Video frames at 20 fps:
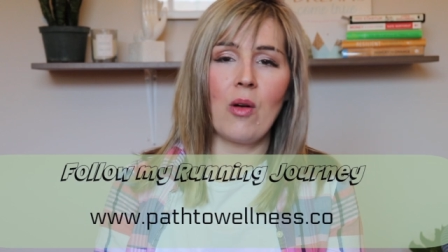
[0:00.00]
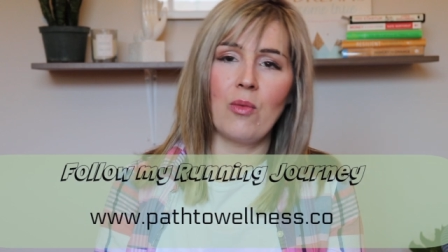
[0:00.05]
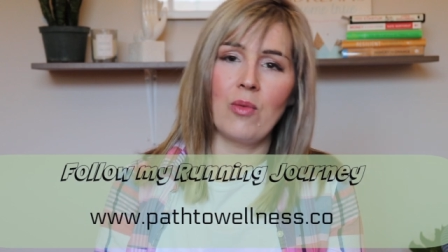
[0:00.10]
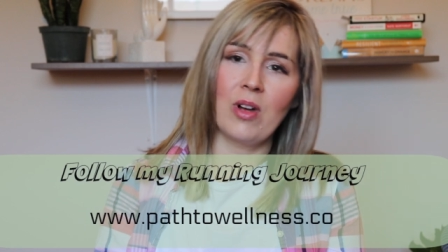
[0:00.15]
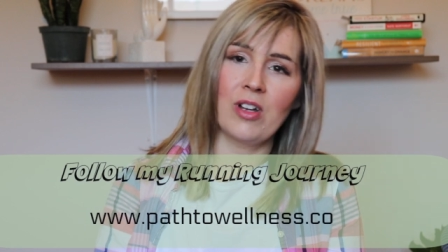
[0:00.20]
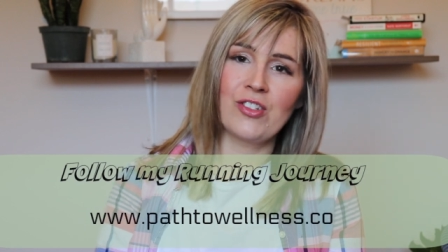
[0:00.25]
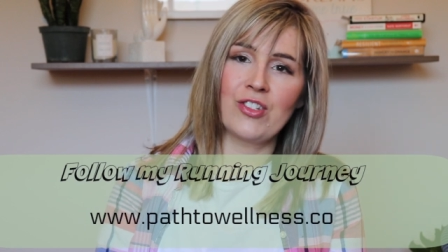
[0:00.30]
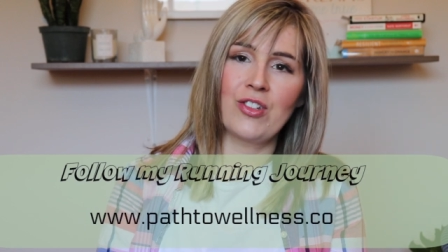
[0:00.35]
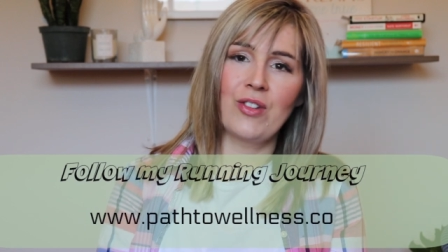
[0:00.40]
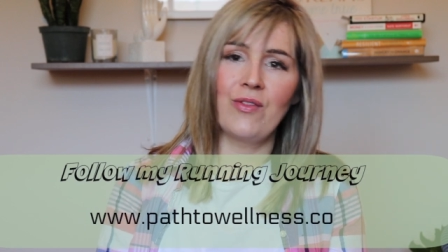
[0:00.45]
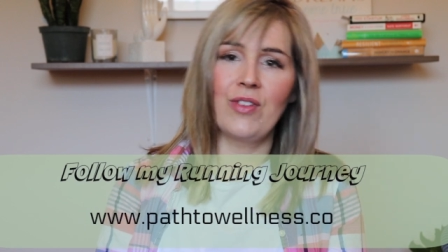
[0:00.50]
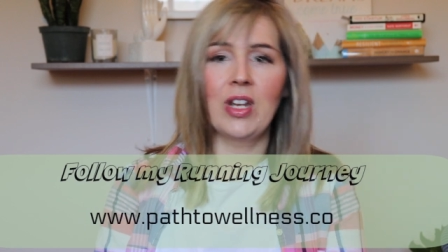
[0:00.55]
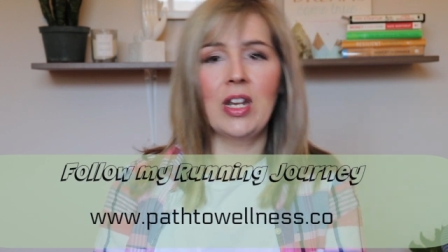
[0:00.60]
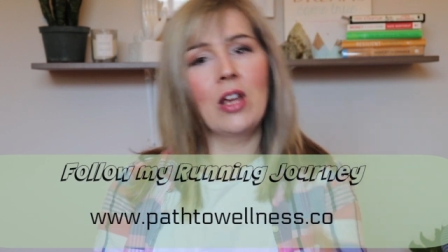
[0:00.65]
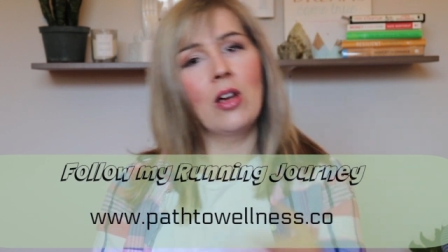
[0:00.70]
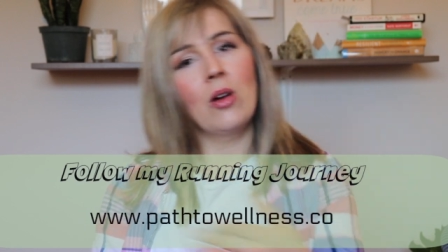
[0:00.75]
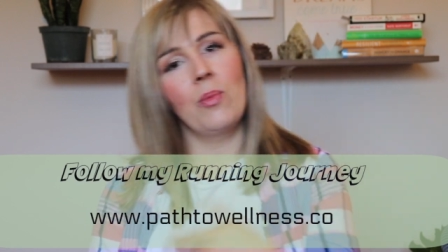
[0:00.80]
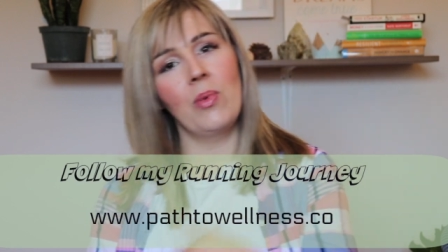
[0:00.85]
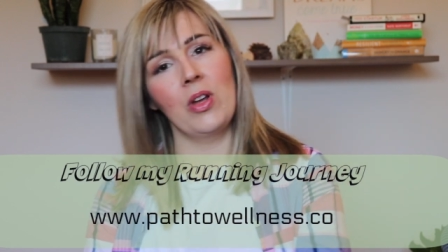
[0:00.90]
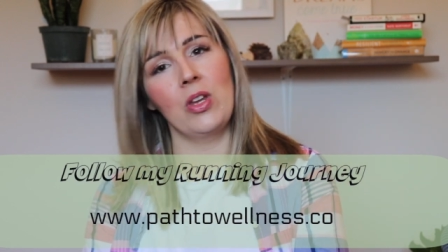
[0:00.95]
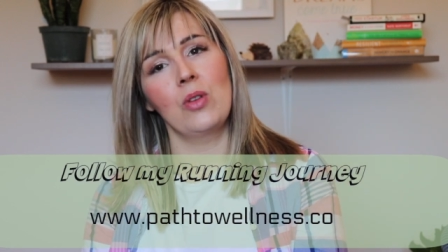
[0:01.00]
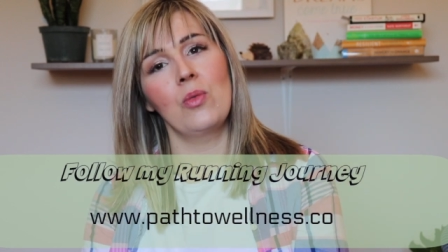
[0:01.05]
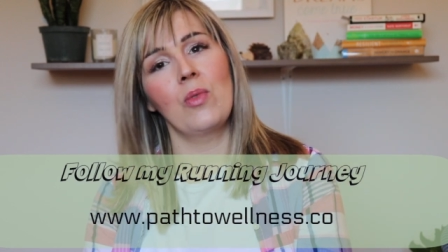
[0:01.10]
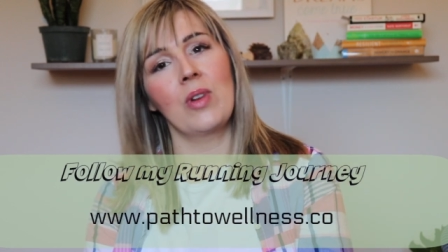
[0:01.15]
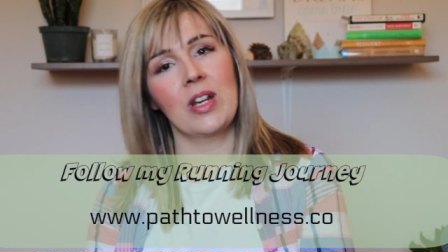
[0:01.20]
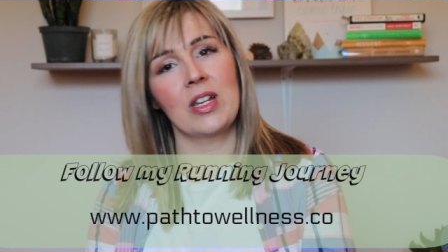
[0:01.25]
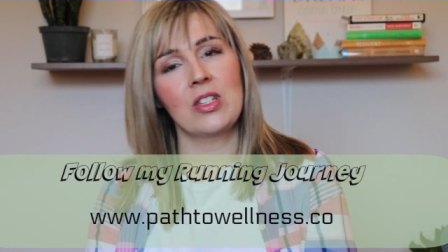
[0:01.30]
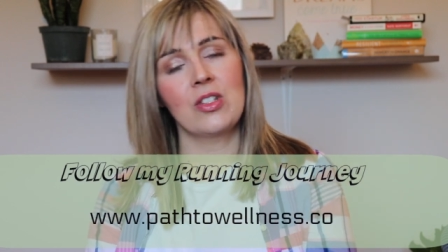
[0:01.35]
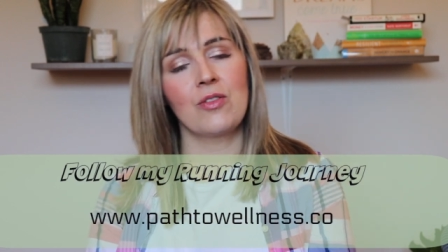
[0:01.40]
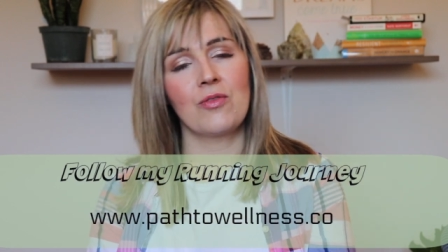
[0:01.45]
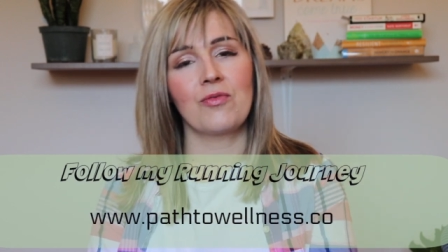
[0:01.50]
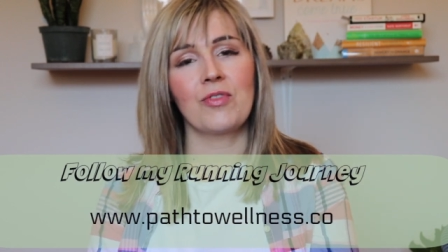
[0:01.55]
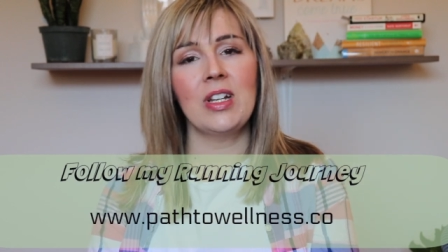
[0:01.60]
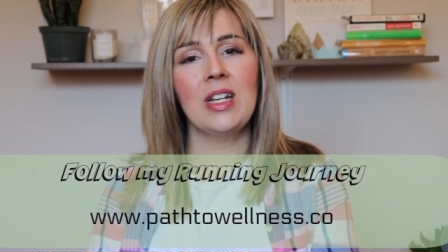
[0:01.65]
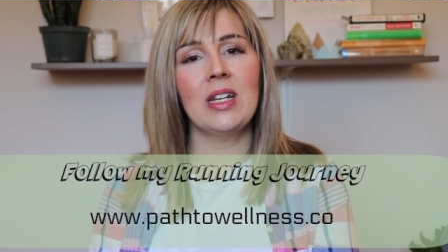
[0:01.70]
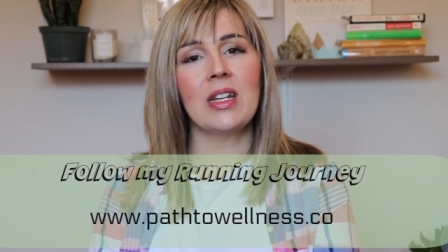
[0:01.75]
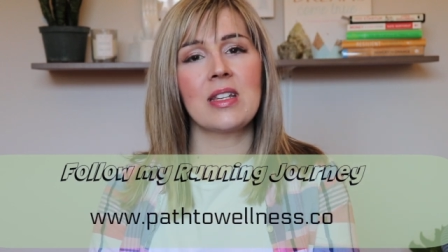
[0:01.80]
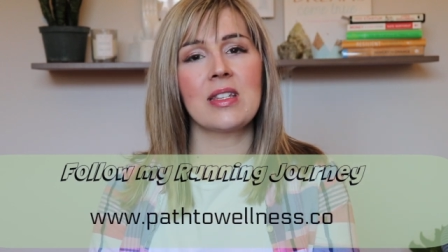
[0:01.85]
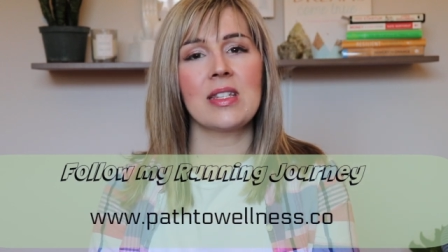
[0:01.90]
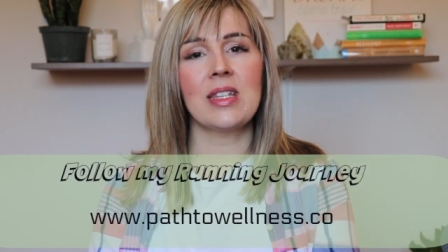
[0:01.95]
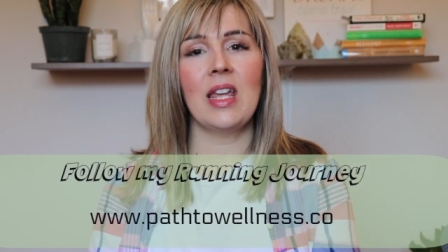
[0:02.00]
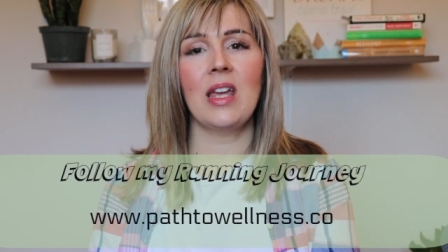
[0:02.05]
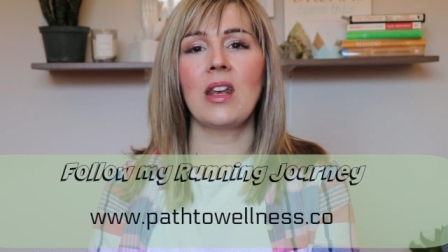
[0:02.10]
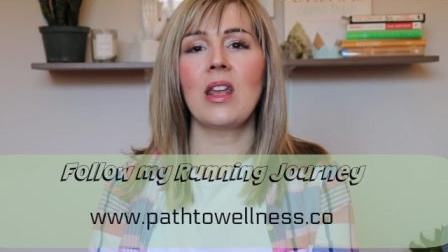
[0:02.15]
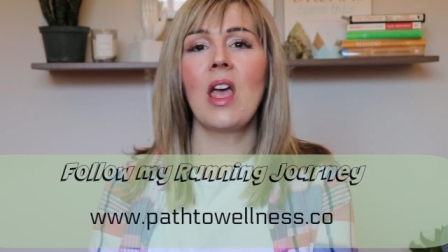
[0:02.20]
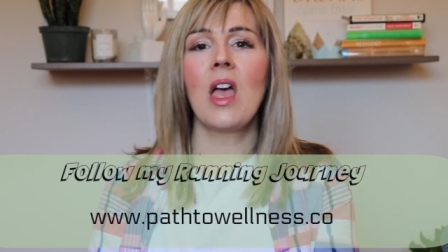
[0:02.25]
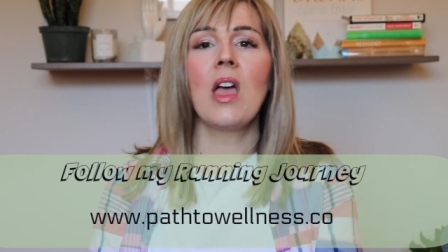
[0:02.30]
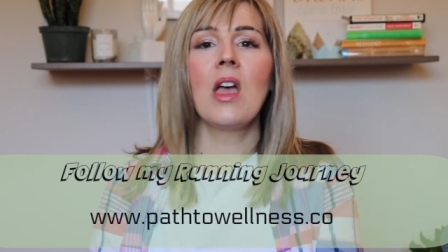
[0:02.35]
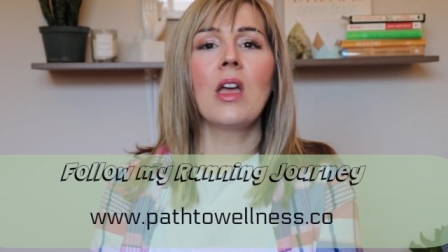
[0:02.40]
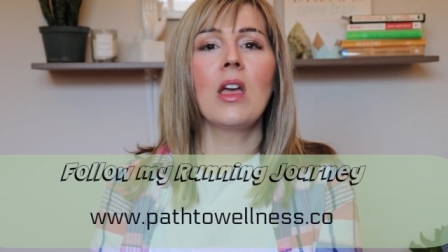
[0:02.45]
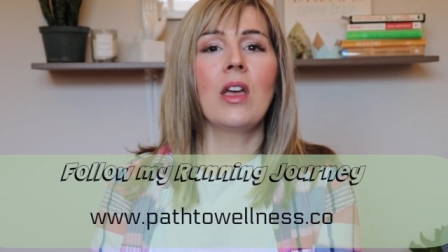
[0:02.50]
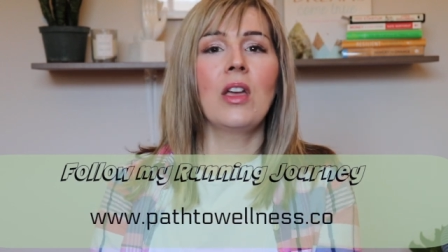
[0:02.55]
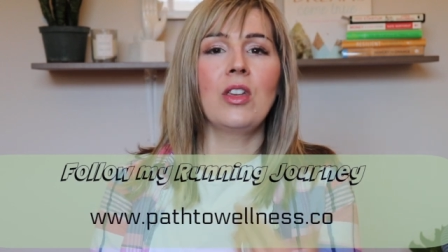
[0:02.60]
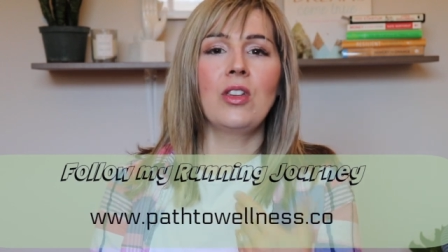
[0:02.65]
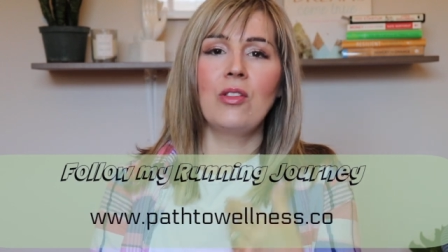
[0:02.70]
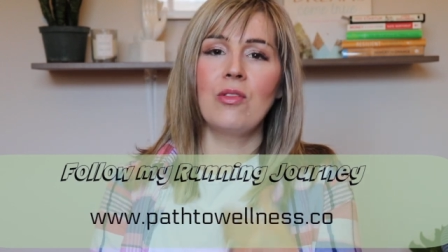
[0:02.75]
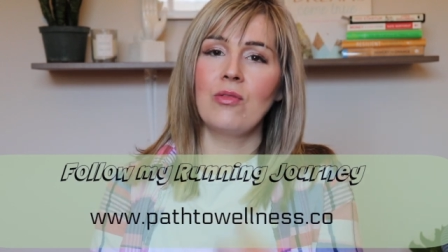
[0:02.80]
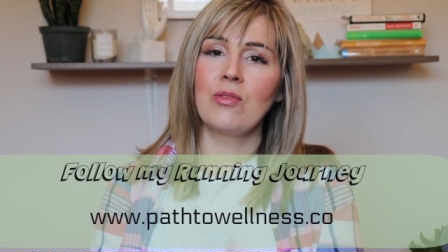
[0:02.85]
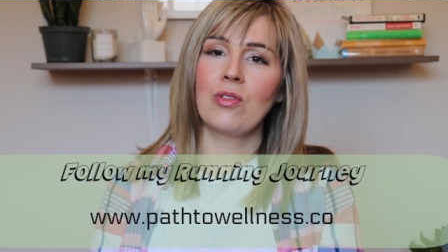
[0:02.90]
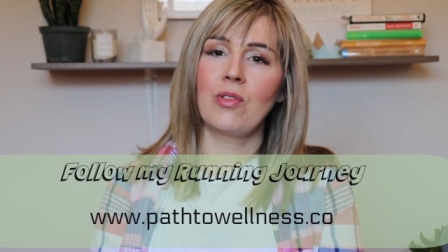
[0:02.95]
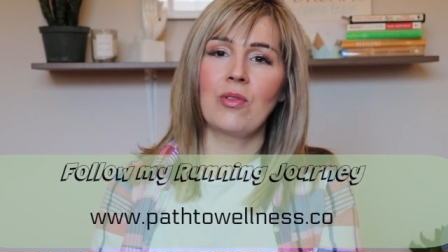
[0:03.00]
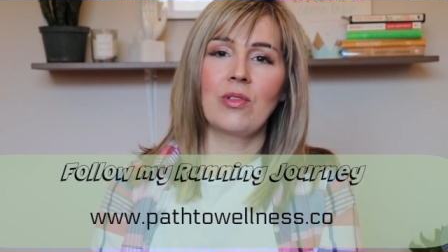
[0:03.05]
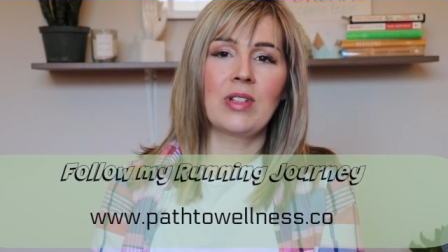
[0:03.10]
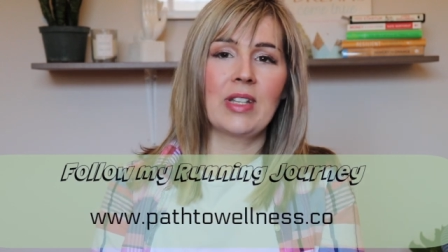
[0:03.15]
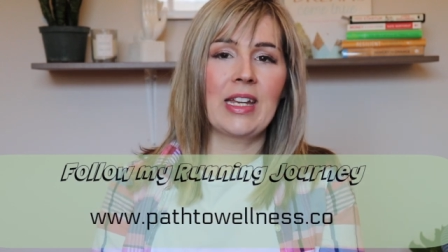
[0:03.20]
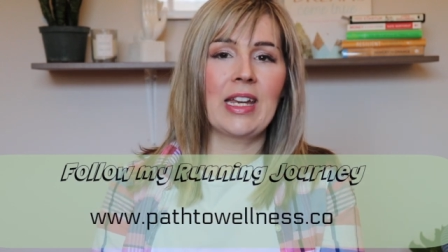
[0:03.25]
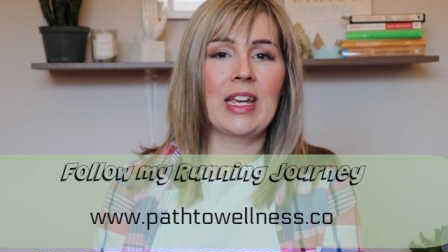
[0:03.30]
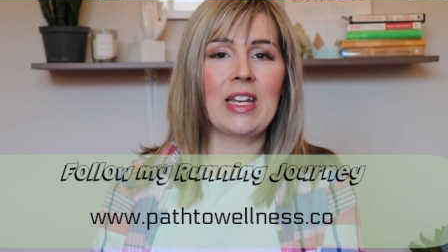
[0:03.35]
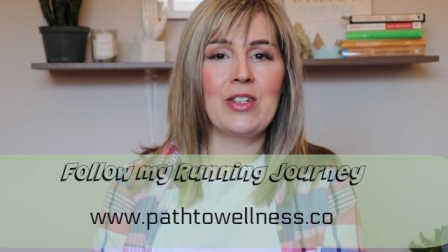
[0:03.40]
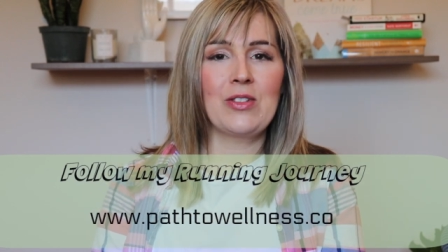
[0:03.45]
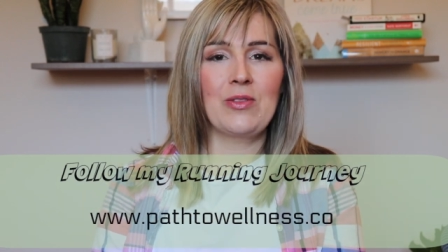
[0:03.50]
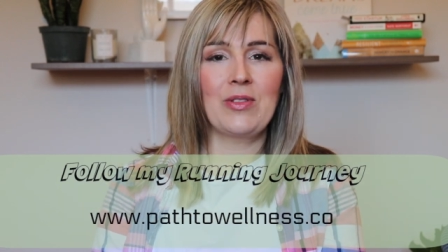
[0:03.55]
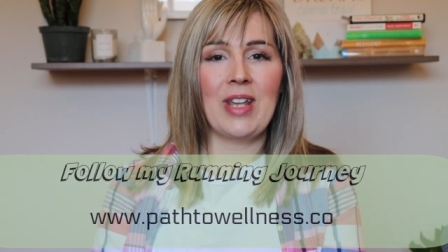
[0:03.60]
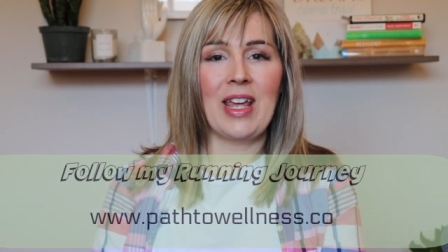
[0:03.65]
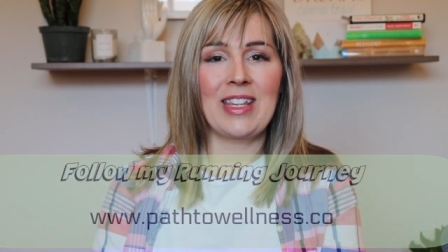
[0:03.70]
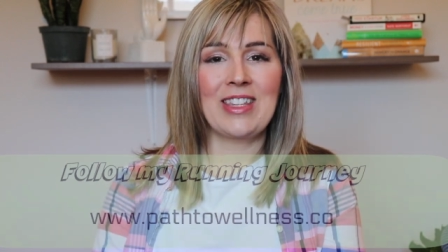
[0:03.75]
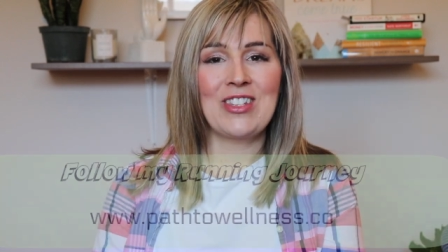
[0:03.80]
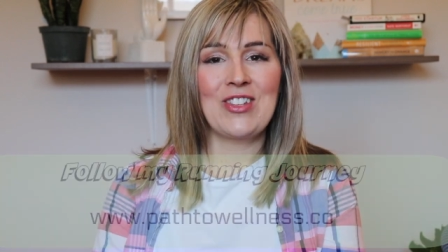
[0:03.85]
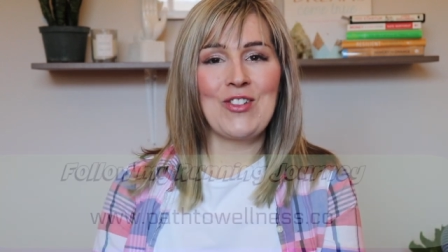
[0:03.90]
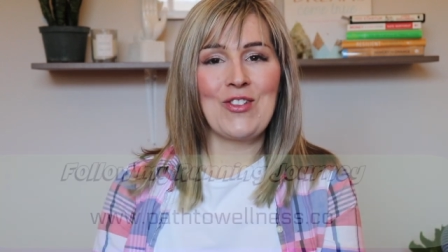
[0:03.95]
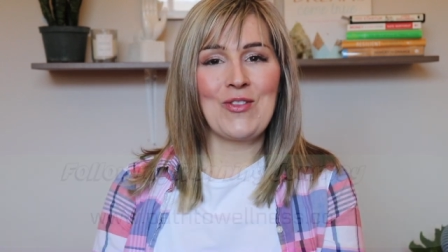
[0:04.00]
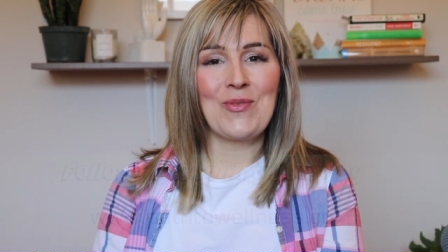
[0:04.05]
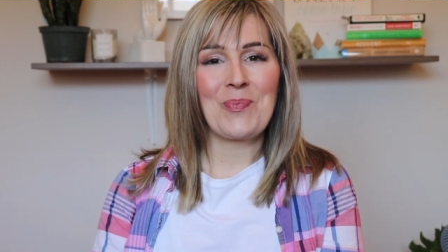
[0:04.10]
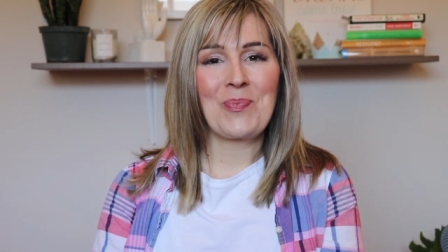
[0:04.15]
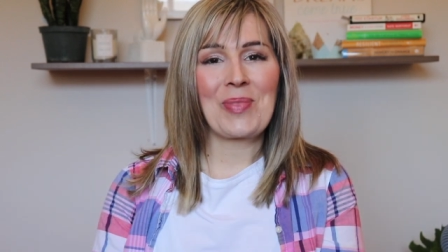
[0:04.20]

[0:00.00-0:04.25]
watch the video but you wanted to read instead, you totally can do that too.